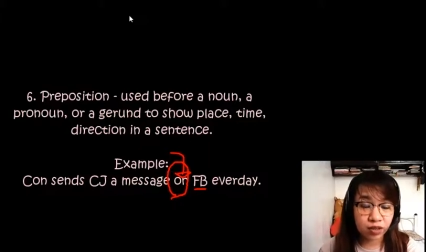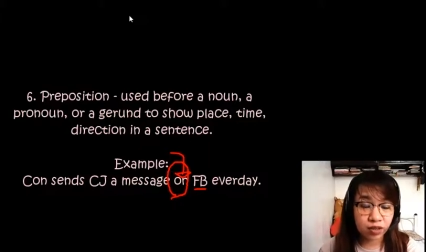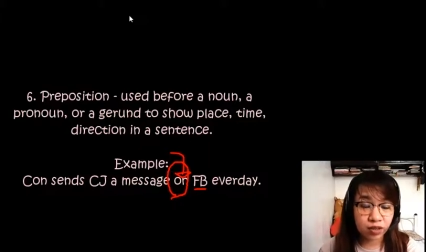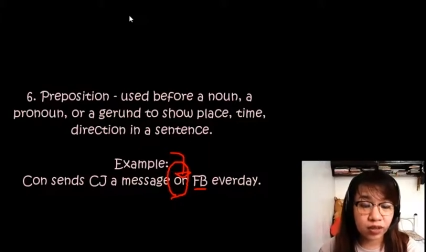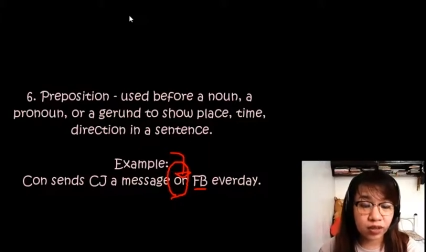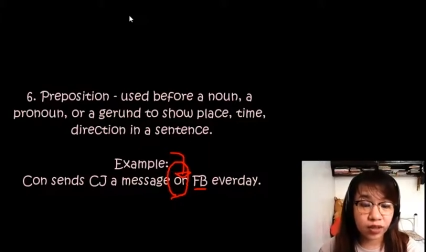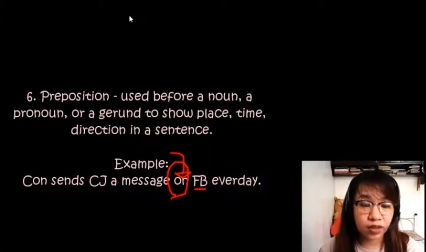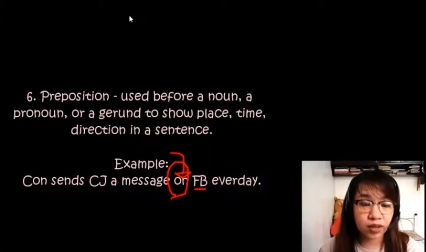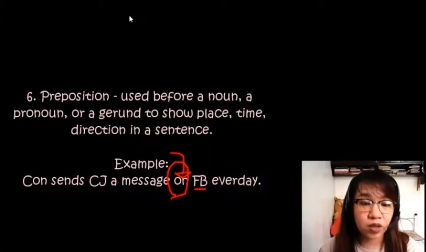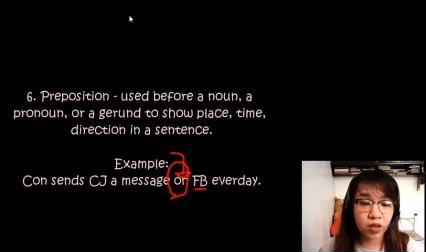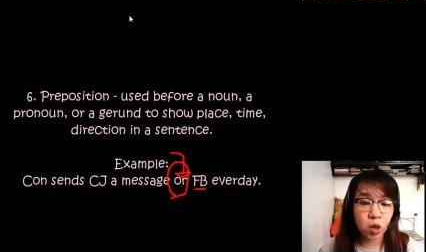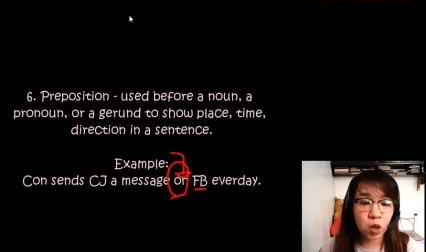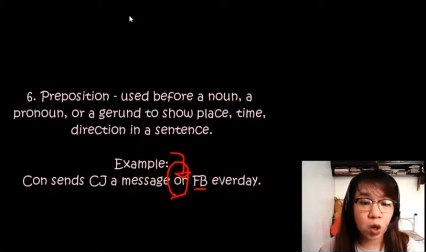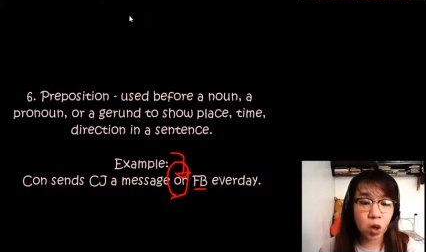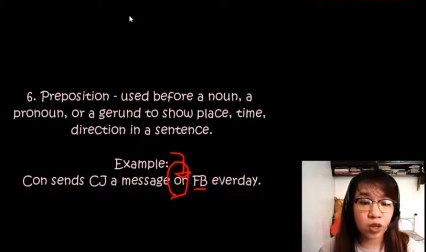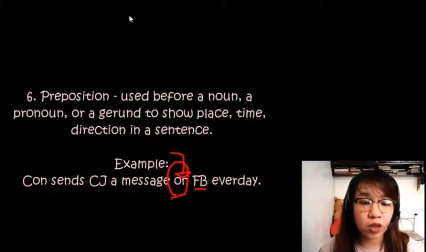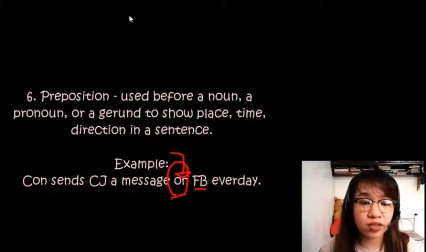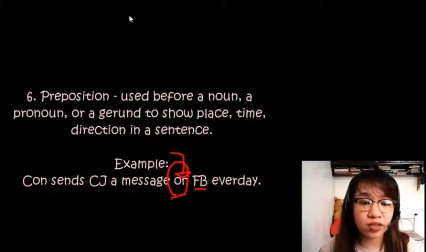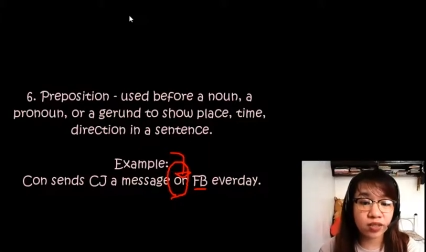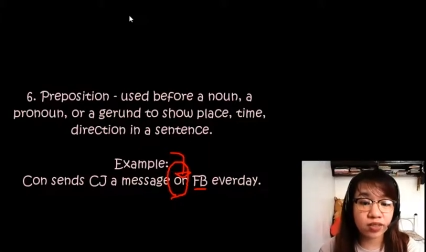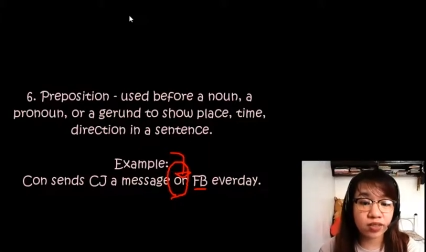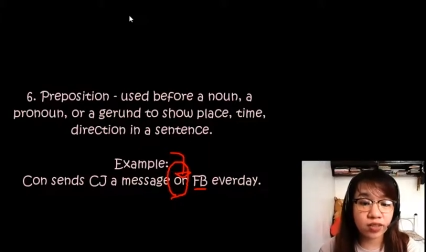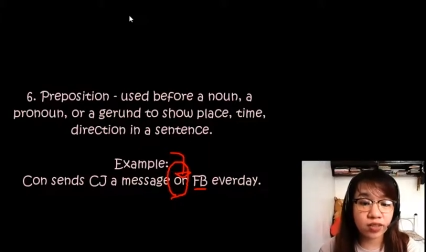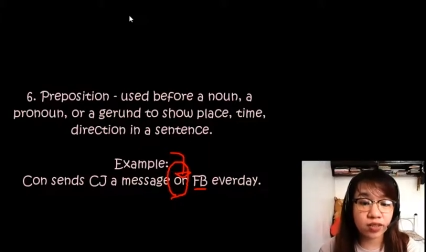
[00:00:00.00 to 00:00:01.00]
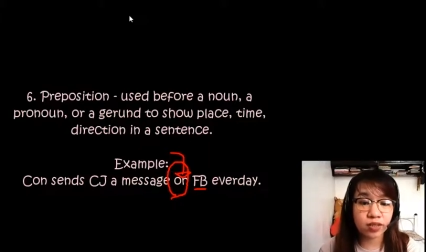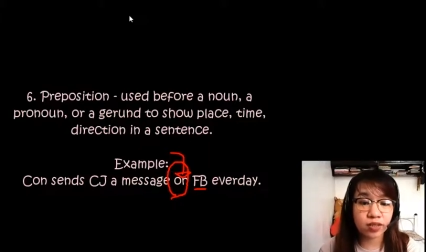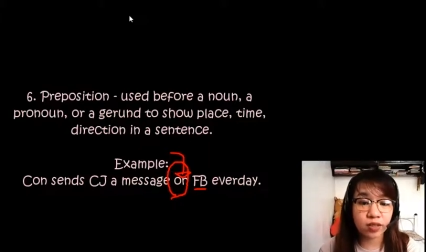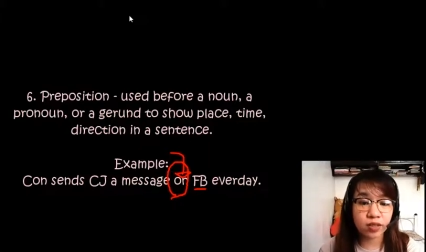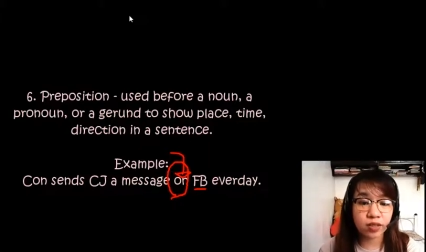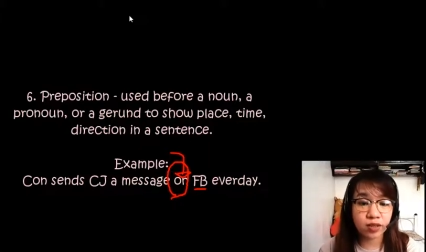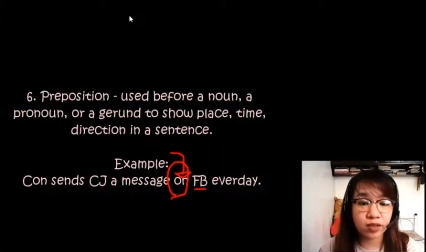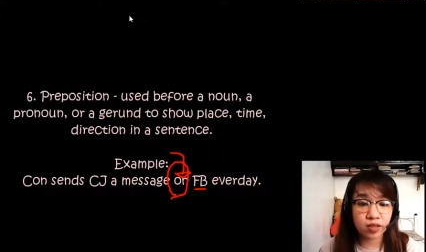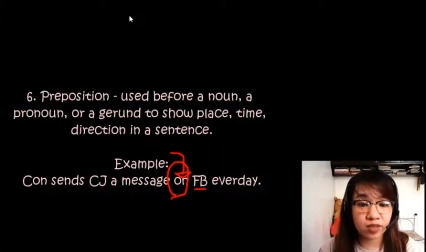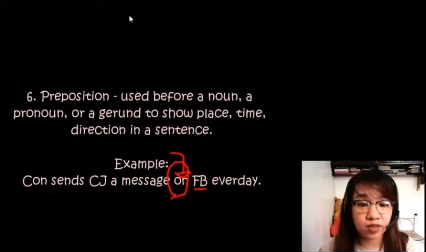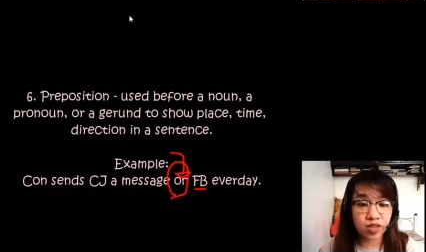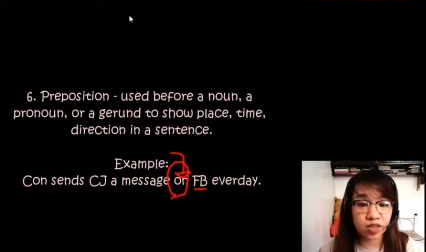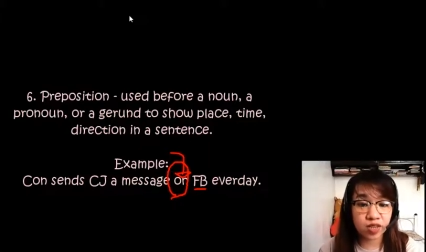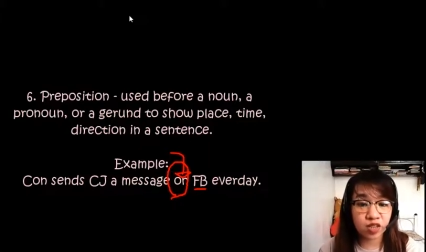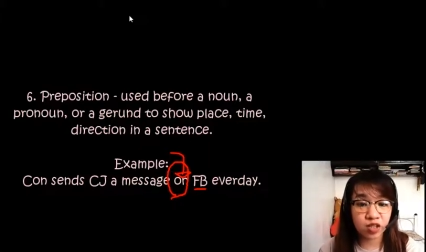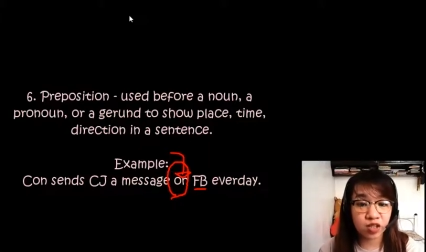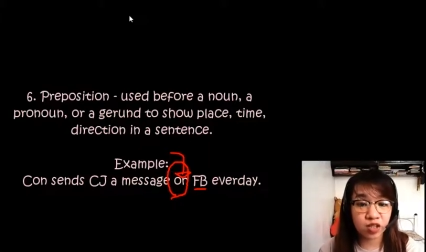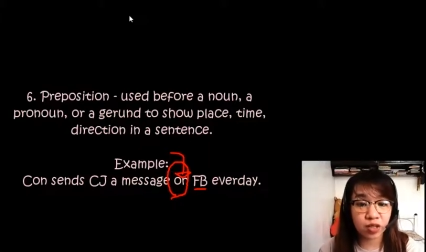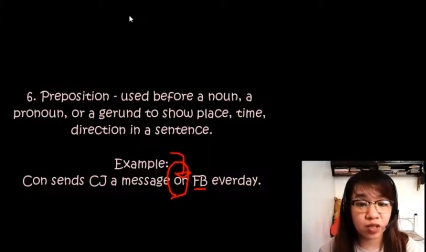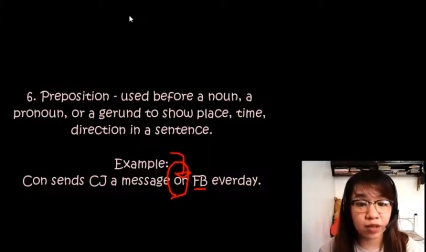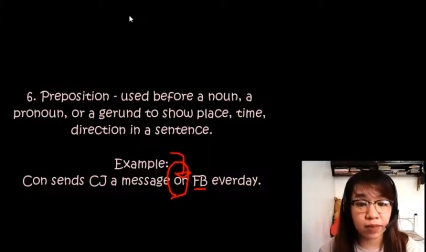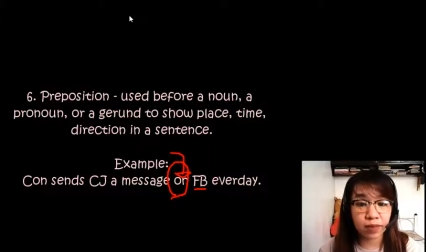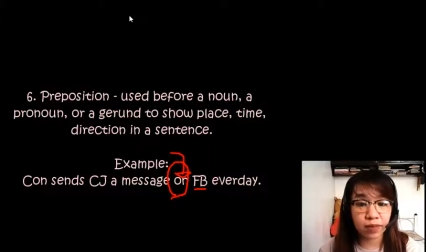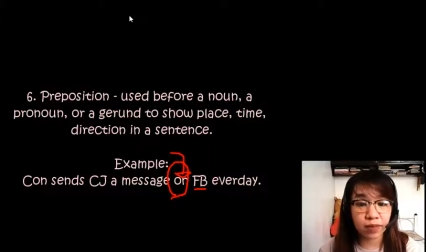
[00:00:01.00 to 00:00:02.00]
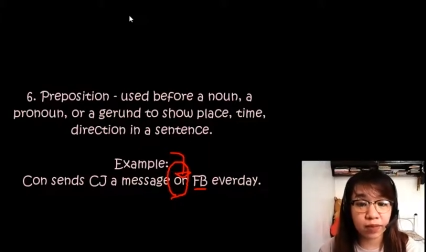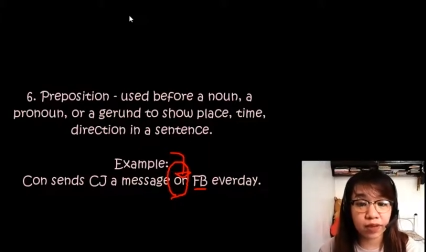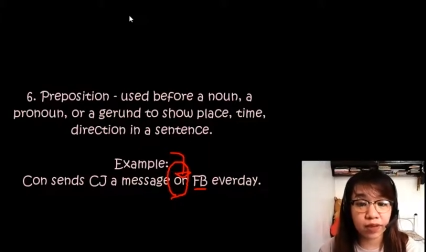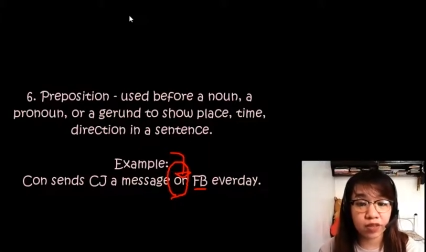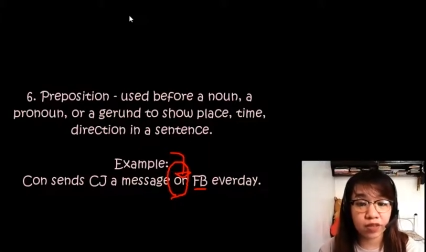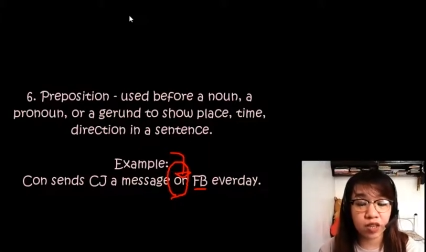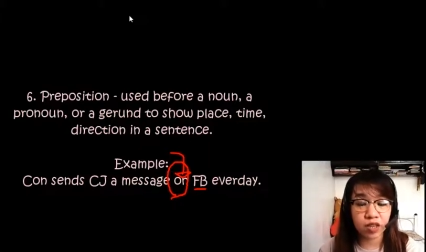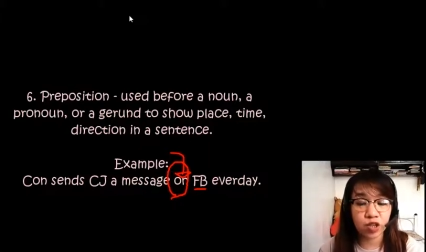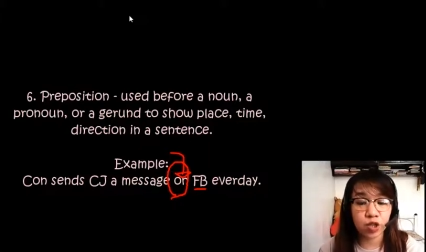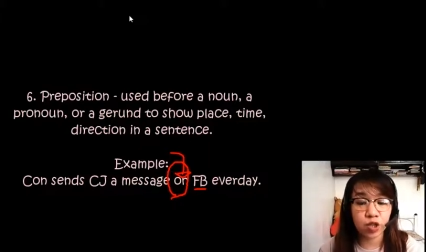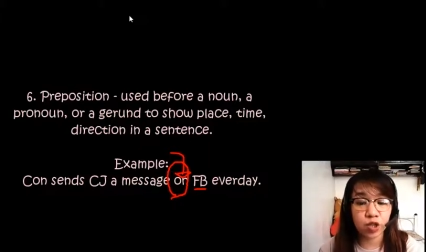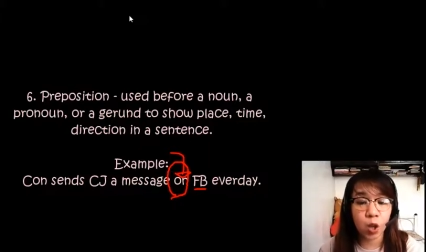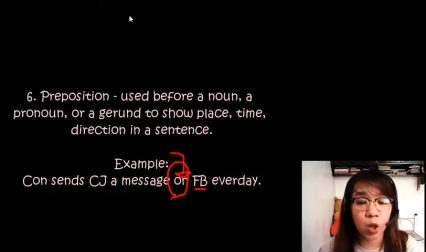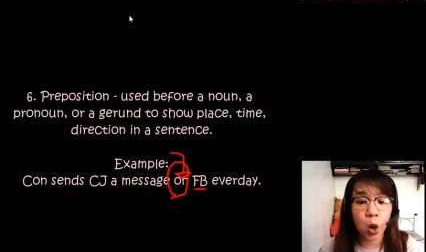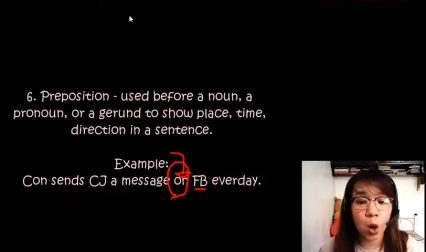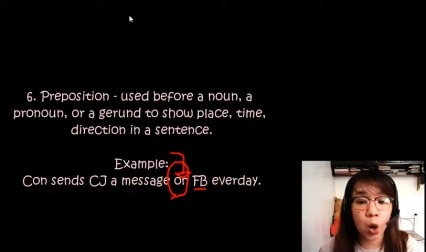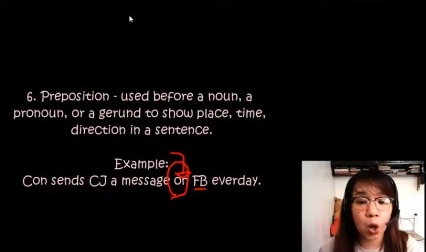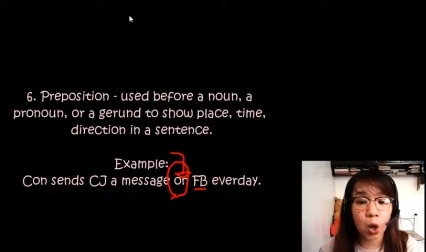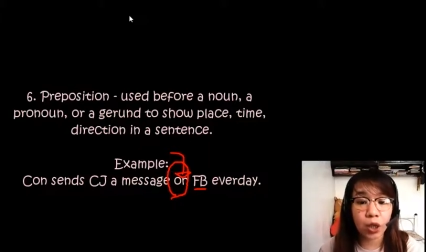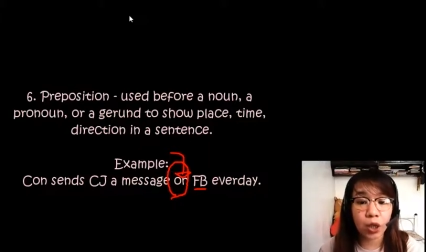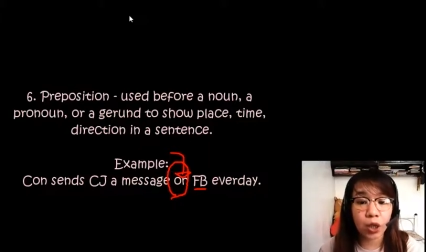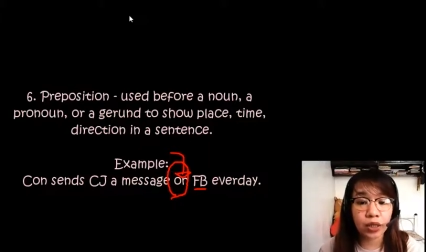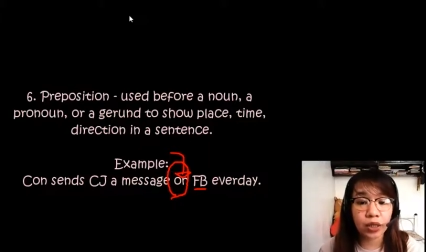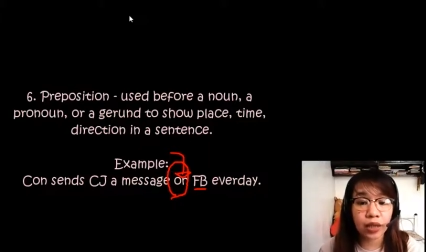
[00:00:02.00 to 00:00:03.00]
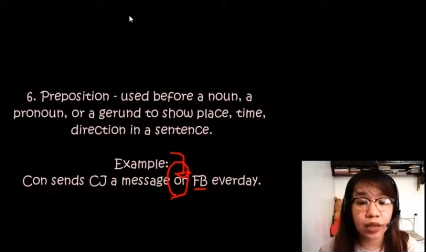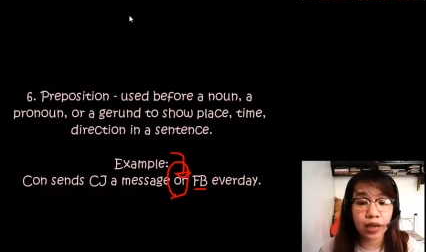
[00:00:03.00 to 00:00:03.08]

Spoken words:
Okay, Con sends CJ a message on